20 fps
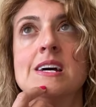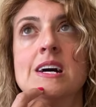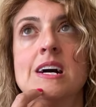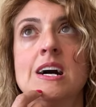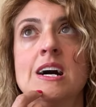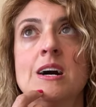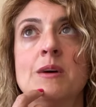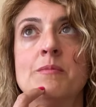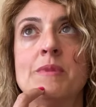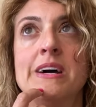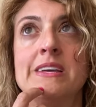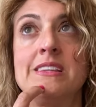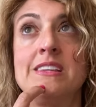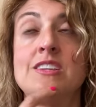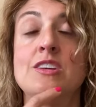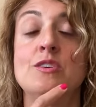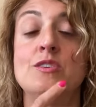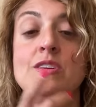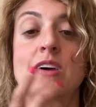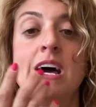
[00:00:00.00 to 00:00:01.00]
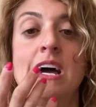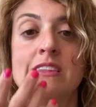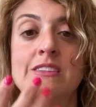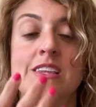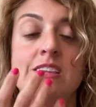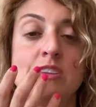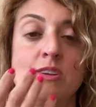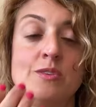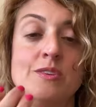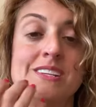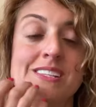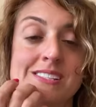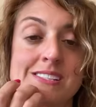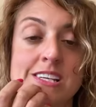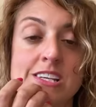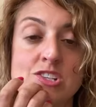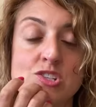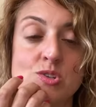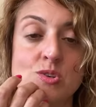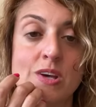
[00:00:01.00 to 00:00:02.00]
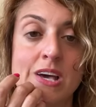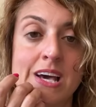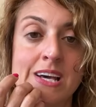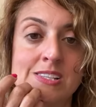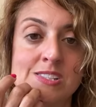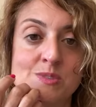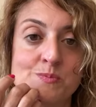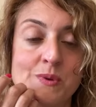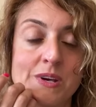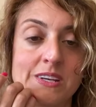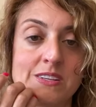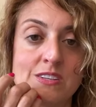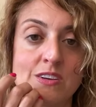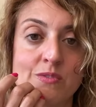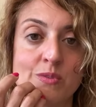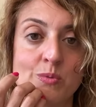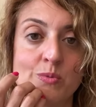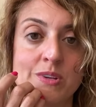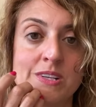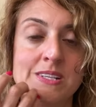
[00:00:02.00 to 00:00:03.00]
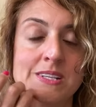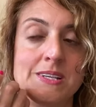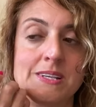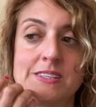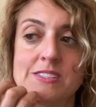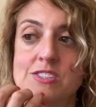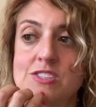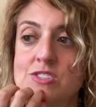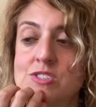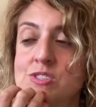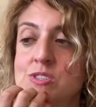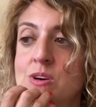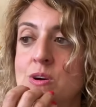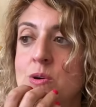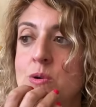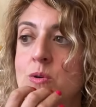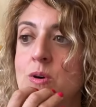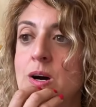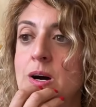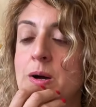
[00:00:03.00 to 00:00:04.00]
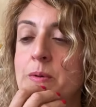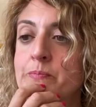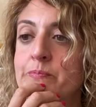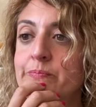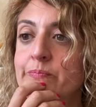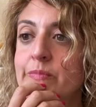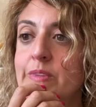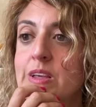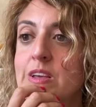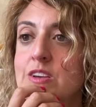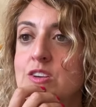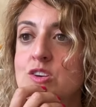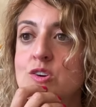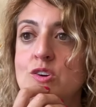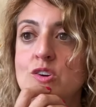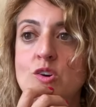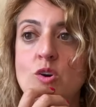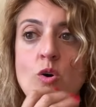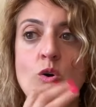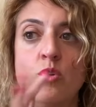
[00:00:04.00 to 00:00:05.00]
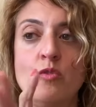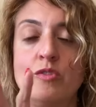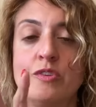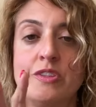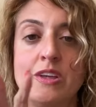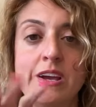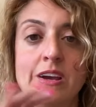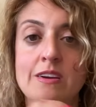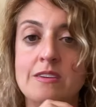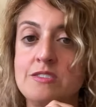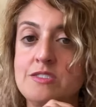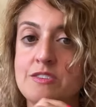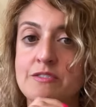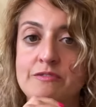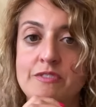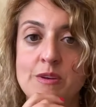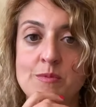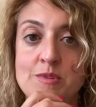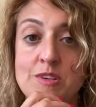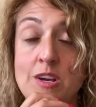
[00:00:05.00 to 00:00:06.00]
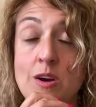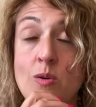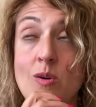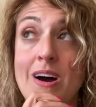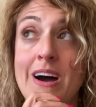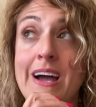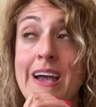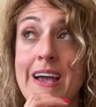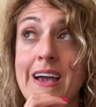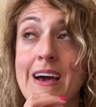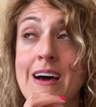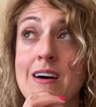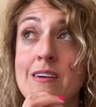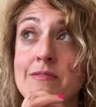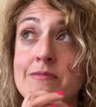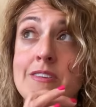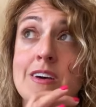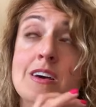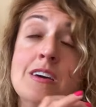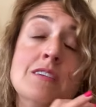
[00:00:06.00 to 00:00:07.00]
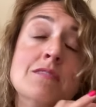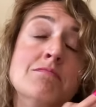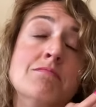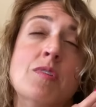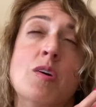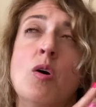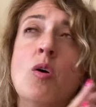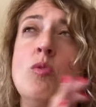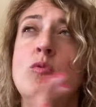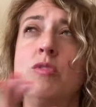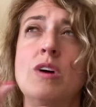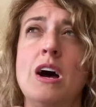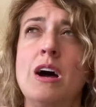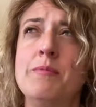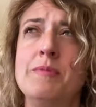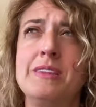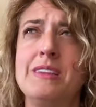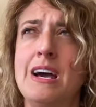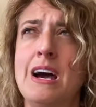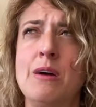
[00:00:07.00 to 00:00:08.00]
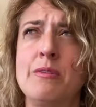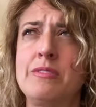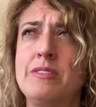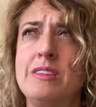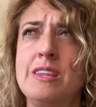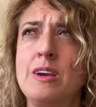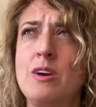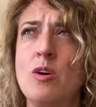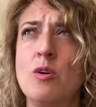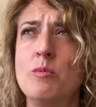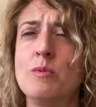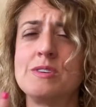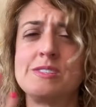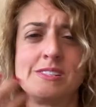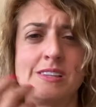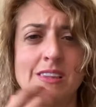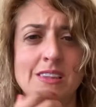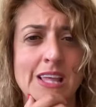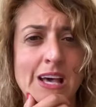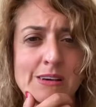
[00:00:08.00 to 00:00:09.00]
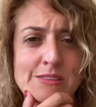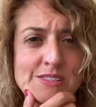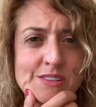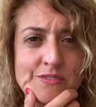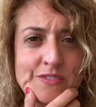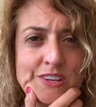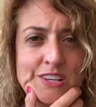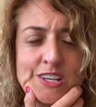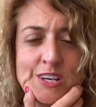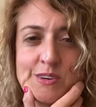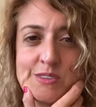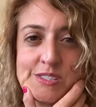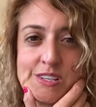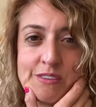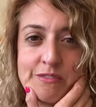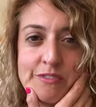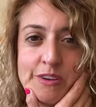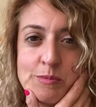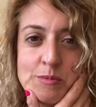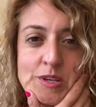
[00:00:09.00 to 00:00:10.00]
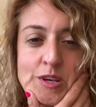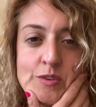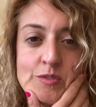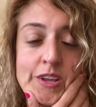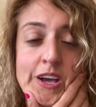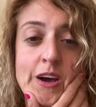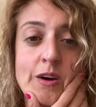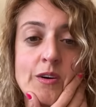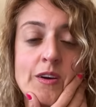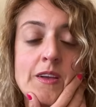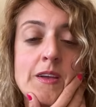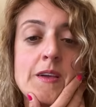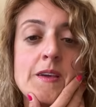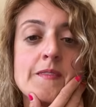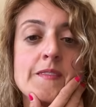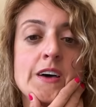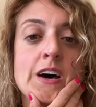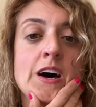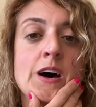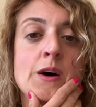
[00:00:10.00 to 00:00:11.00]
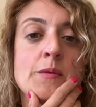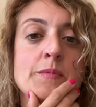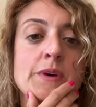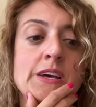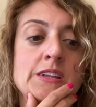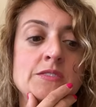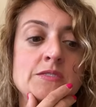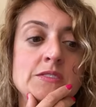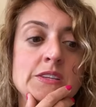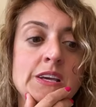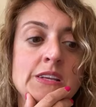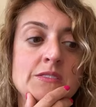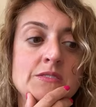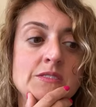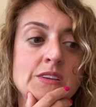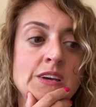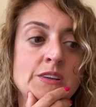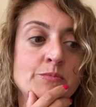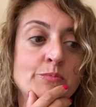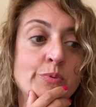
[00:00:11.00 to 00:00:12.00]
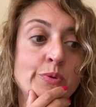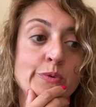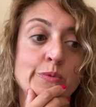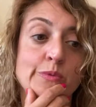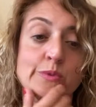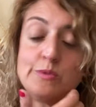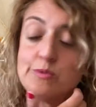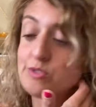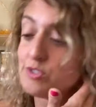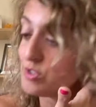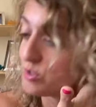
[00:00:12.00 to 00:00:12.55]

um, I think they're I think they're an essential aspect of the readings. So um, you can go over there to Vimeo. I have oh, I mean, I think almost a thousand videos on Vimeo now, um, and and and peruse